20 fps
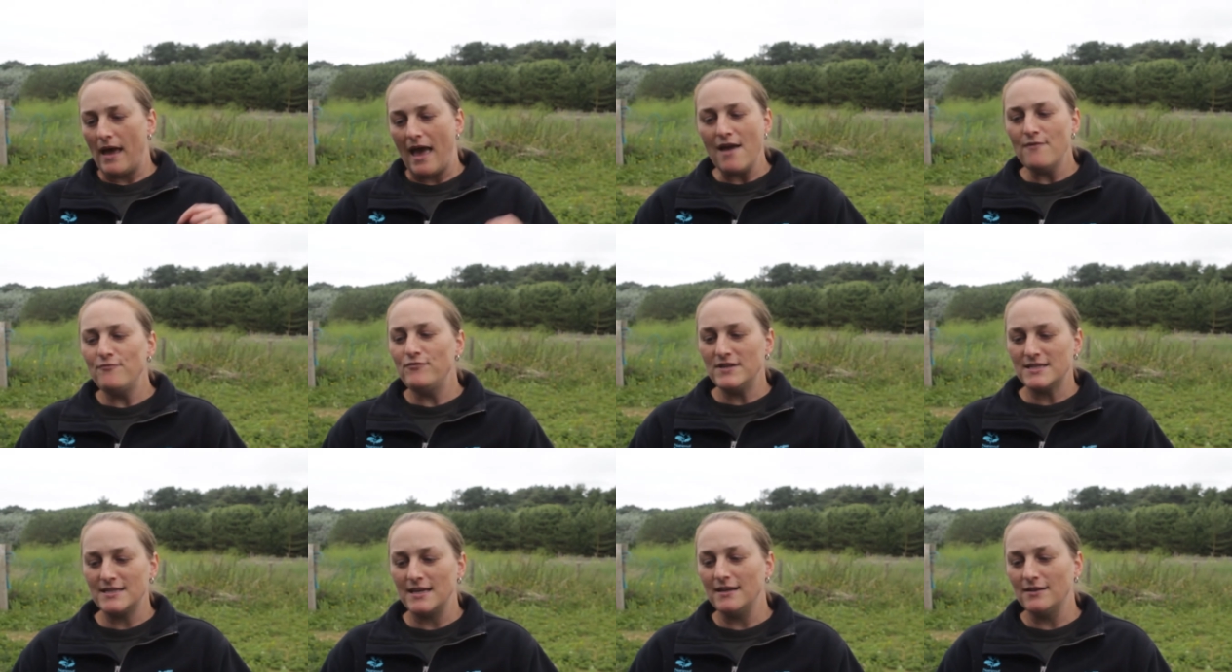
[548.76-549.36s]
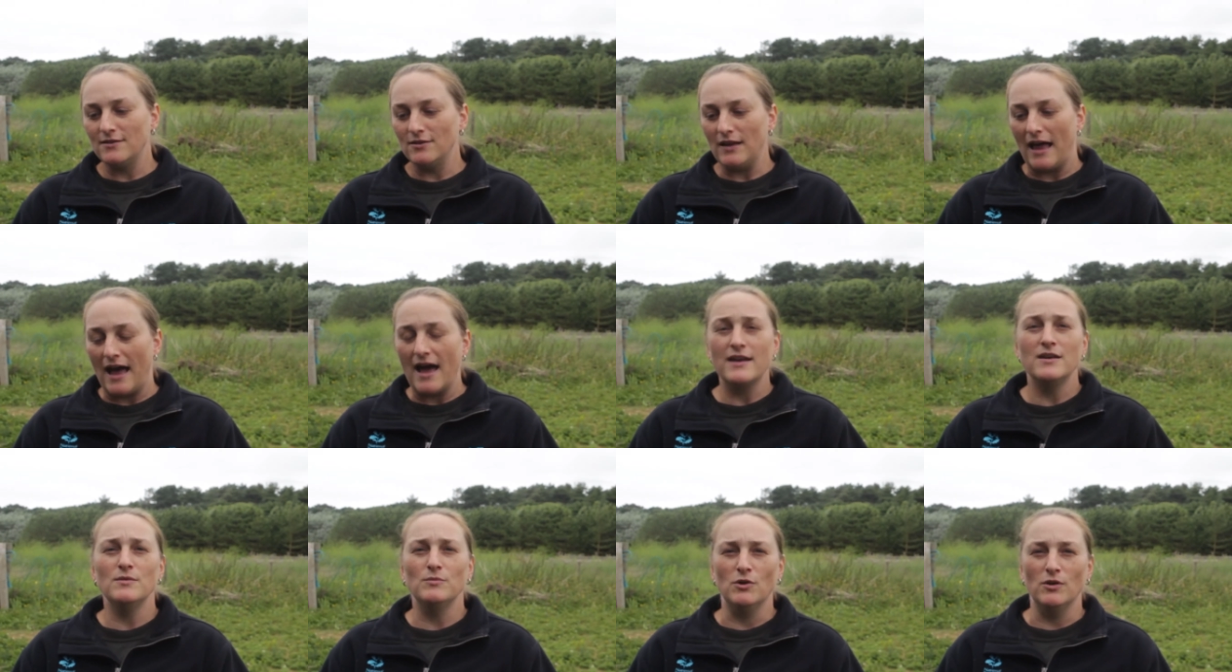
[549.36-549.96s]
Every single
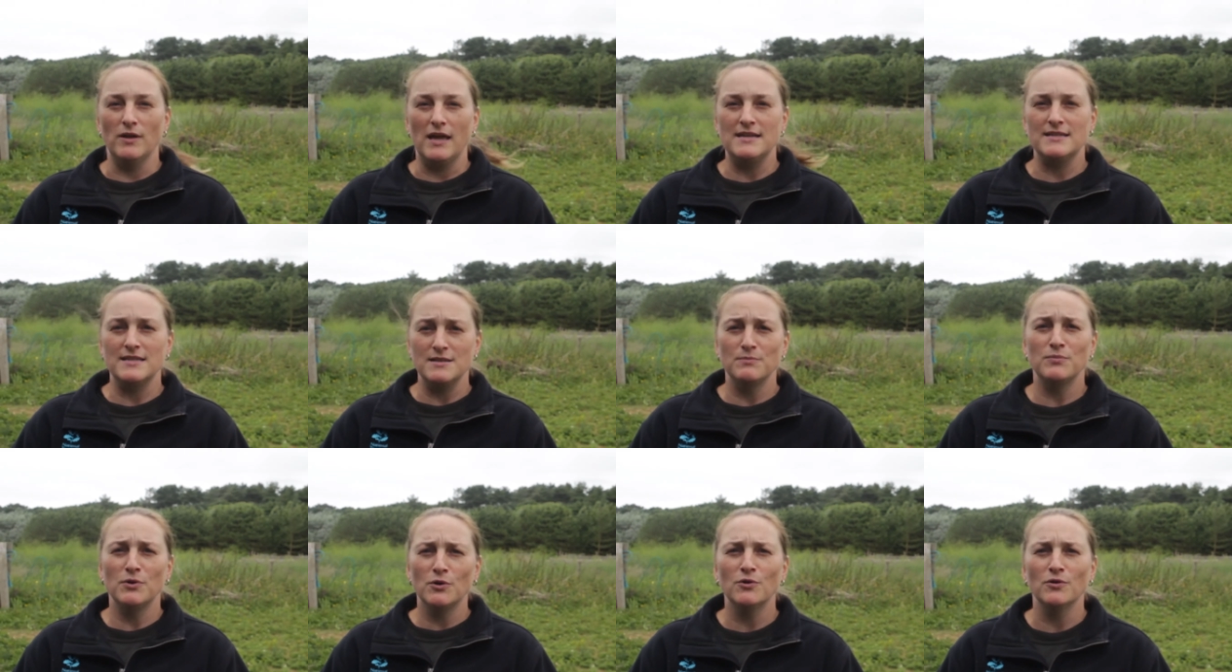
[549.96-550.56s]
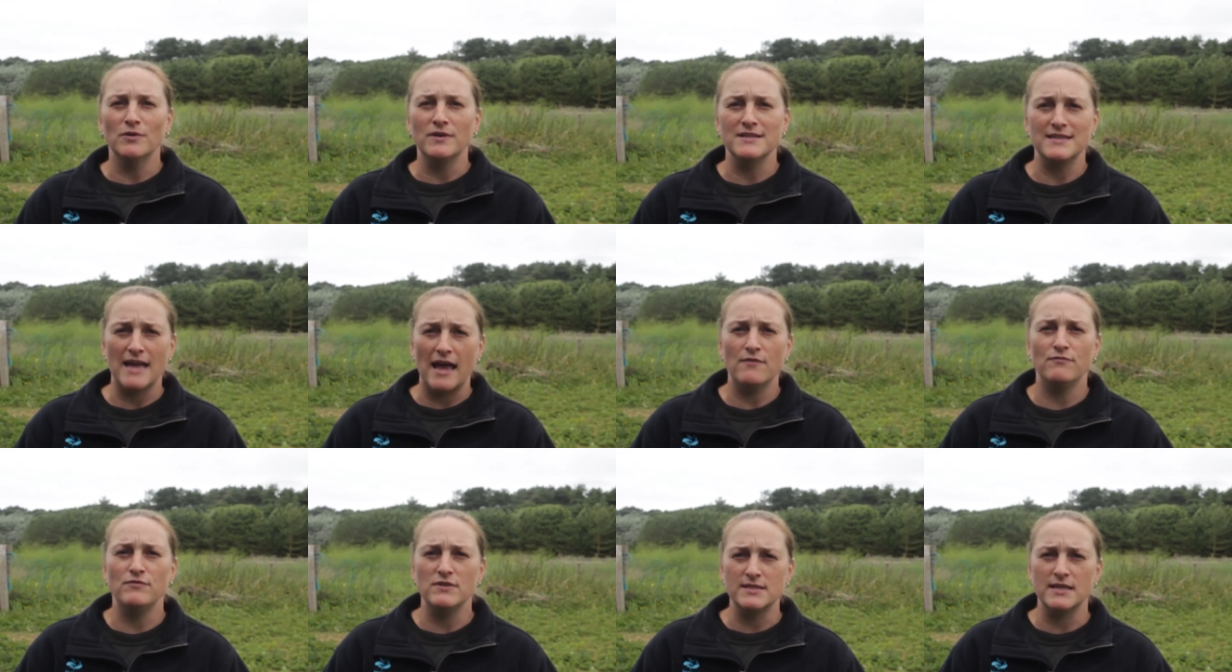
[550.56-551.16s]
animal is as important as
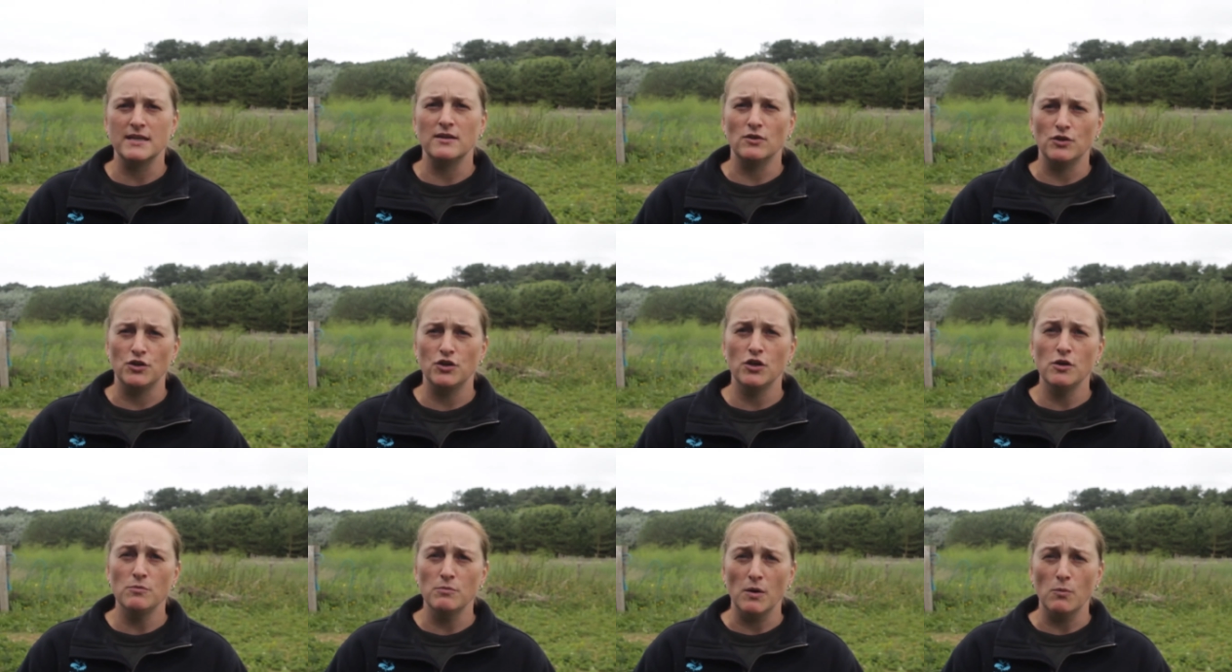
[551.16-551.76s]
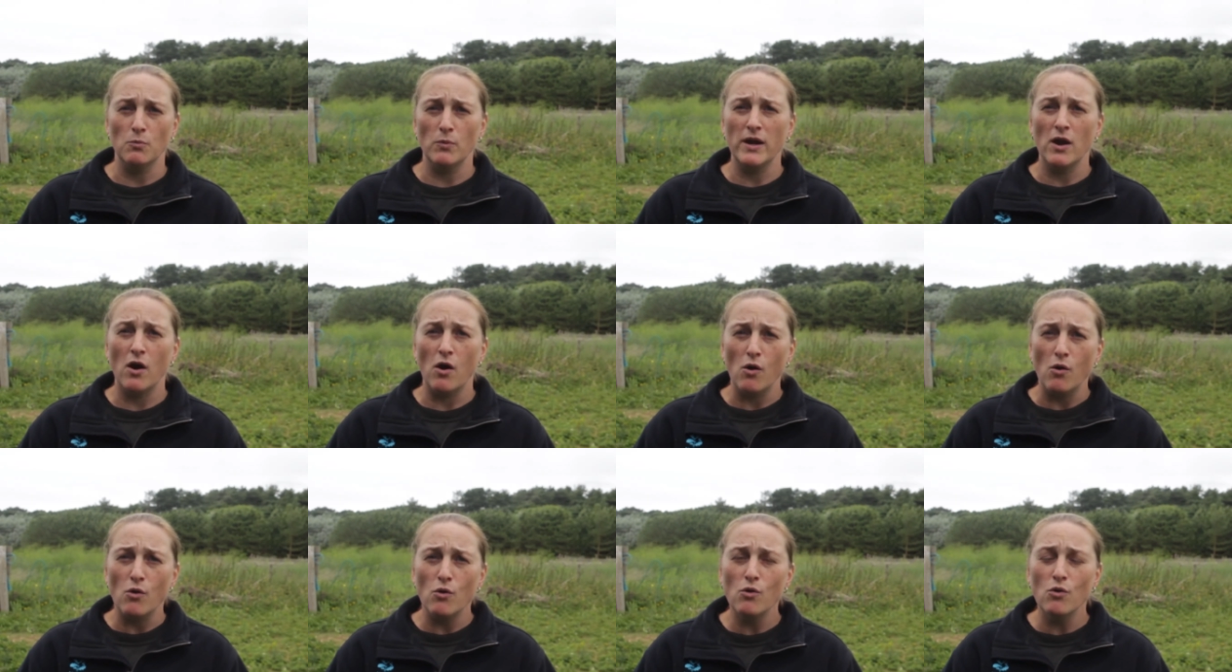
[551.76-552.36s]
every single human. We
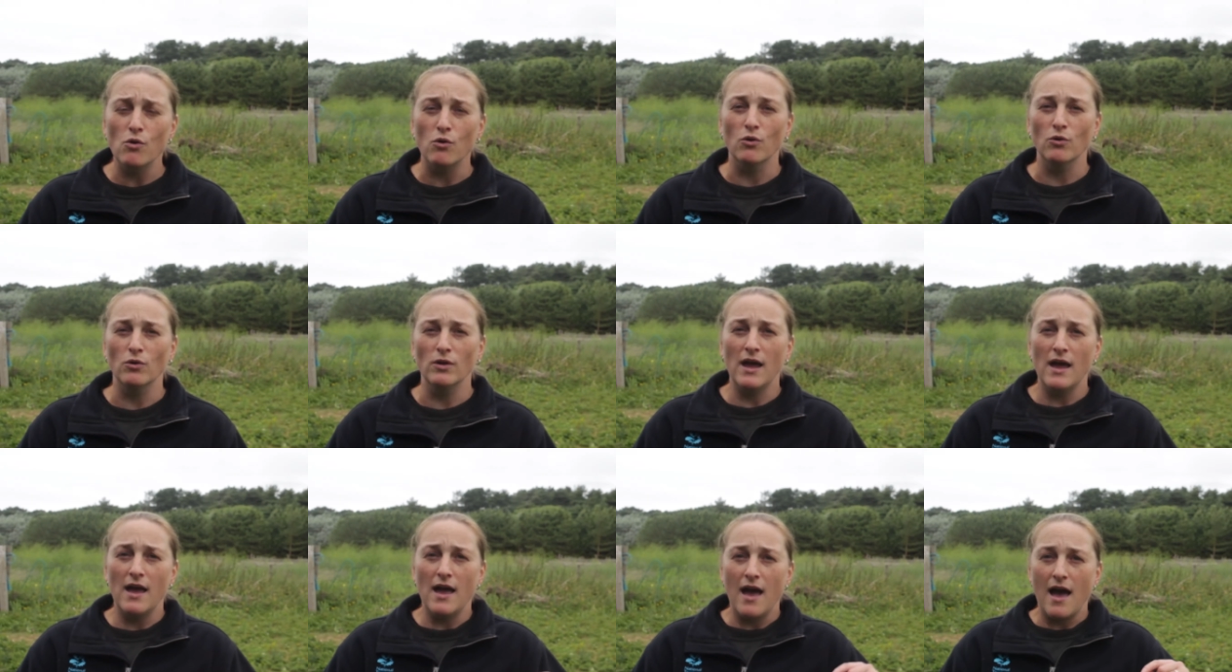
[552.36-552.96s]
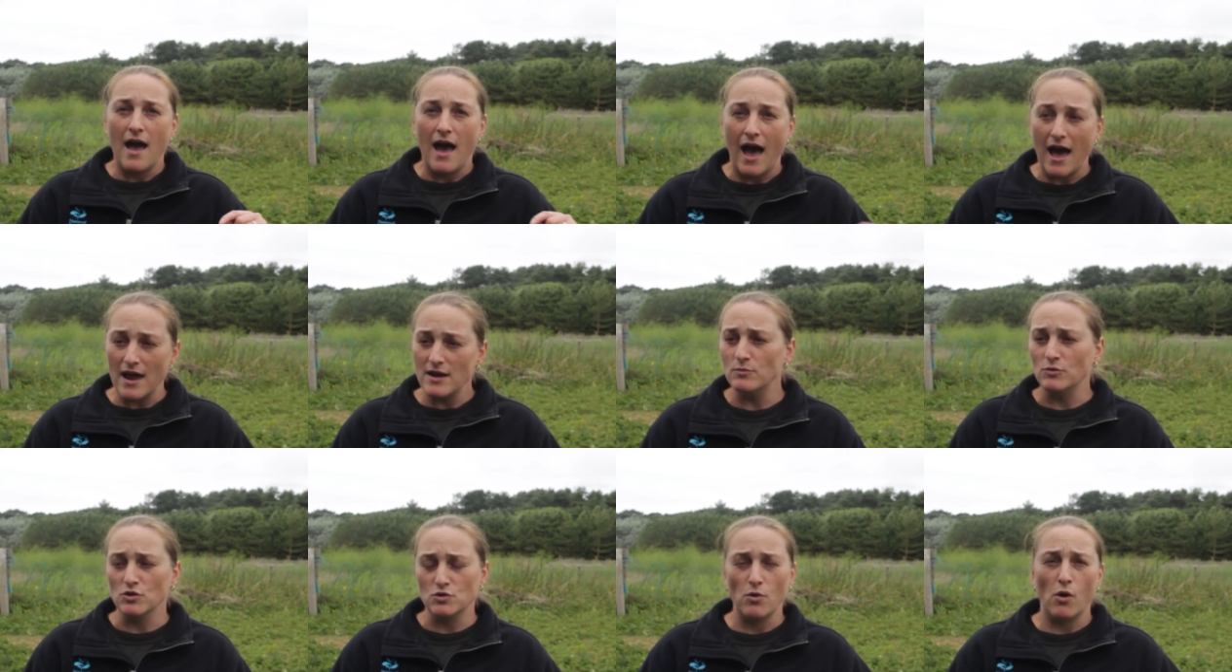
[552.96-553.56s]
are all
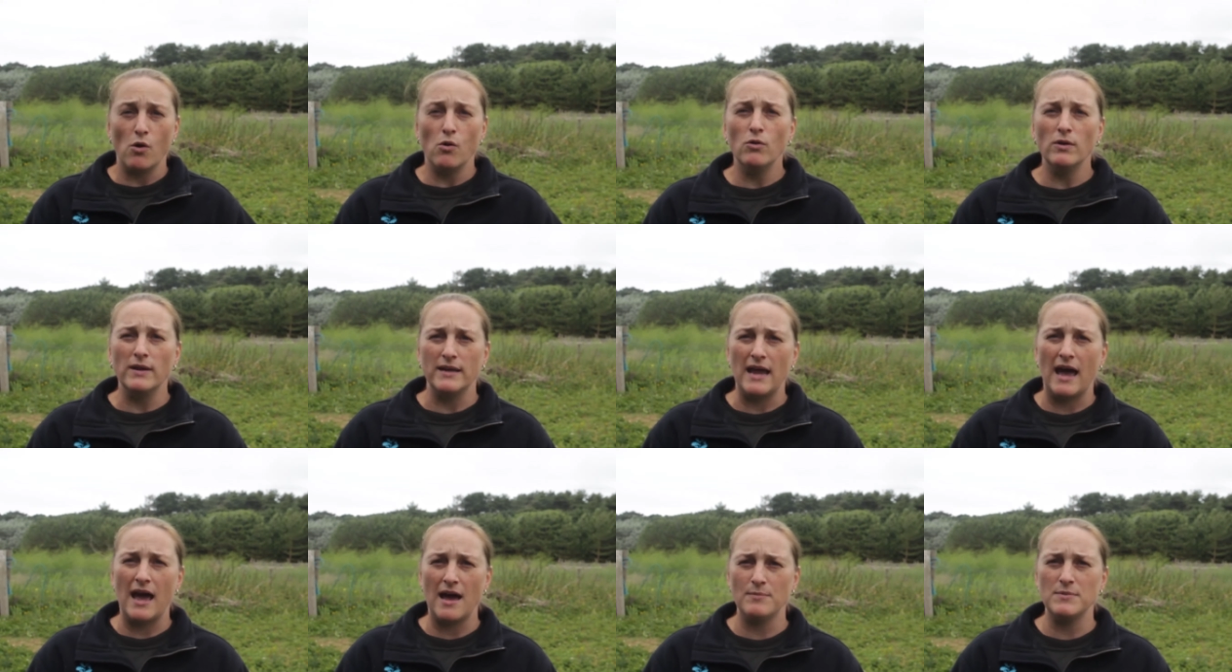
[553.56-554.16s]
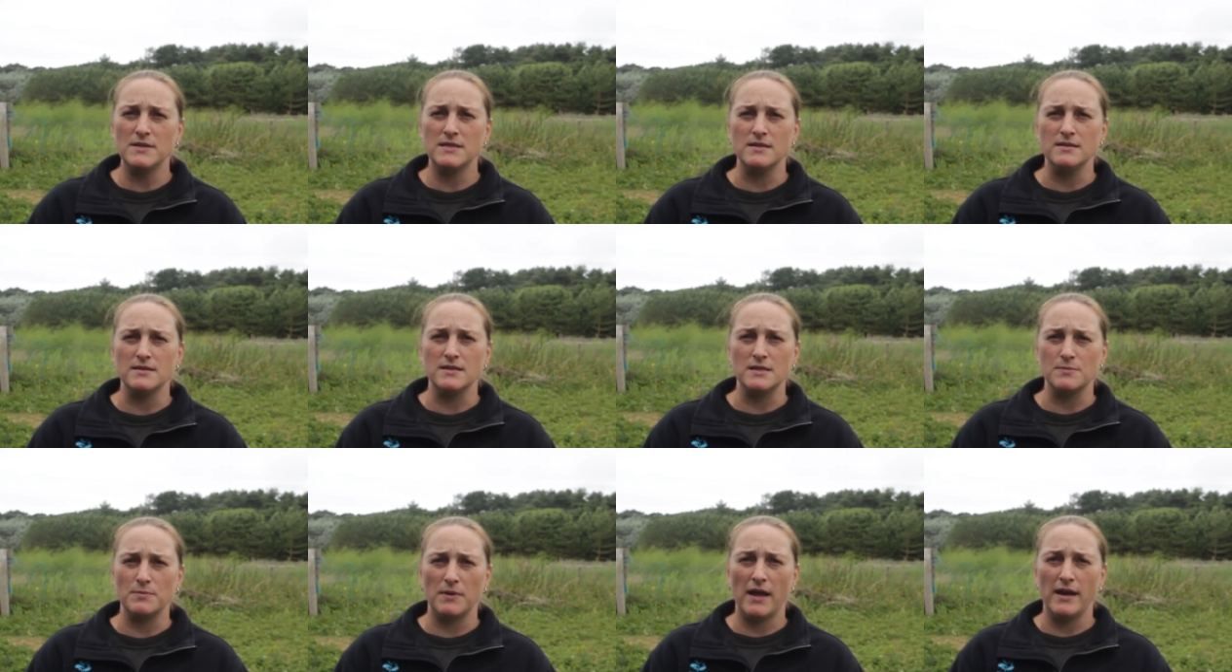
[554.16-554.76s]
animals, we're all inhabitants of
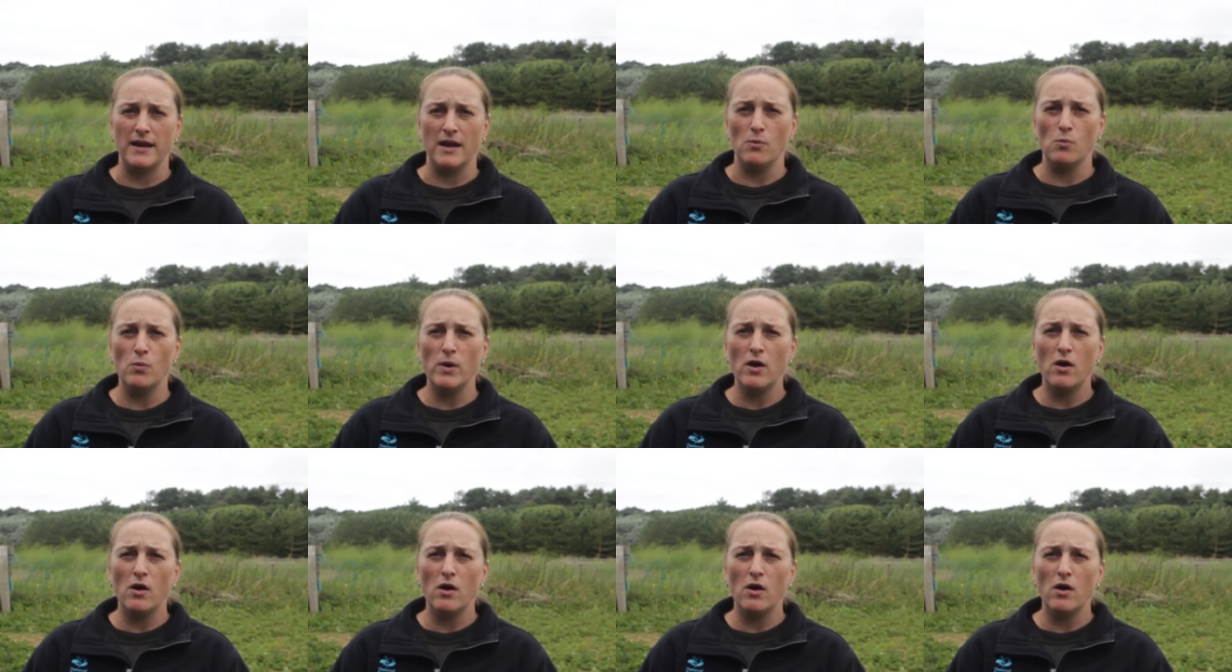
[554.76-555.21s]
this planet.